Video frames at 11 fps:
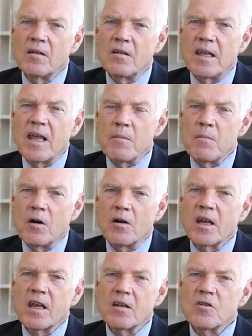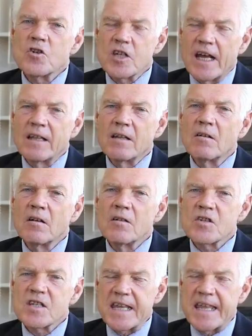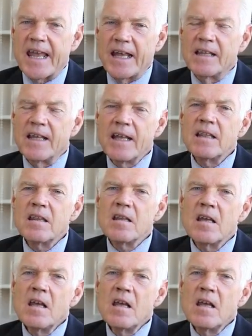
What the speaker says: the American channel CNN,